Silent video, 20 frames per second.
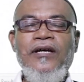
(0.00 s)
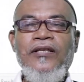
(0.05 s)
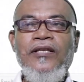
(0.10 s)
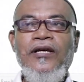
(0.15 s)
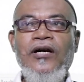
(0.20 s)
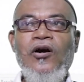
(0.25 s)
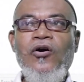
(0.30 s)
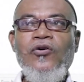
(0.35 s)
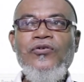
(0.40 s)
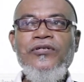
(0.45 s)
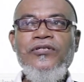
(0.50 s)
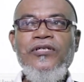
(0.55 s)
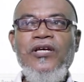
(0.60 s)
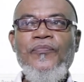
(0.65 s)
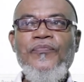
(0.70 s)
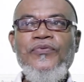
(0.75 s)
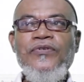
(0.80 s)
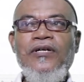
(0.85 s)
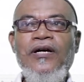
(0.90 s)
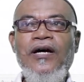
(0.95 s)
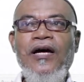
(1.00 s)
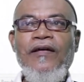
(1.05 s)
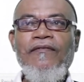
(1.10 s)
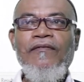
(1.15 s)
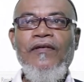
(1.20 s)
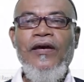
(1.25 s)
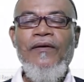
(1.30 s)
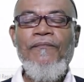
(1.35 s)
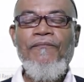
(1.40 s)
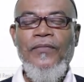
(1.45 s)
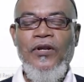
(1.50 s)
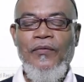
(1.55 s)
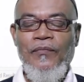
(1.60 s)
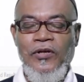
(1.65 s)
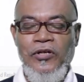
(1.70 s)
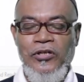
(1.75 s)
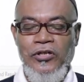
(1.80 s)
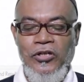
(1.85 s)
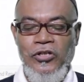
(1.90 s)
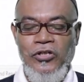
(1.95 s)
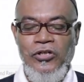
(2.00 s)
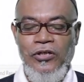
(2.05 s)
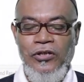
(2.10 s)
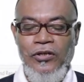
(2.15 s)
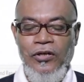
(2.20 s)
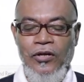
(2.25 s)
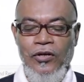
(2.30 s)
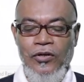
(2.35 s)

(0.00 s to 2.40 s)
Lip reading: the concept, and the implementation.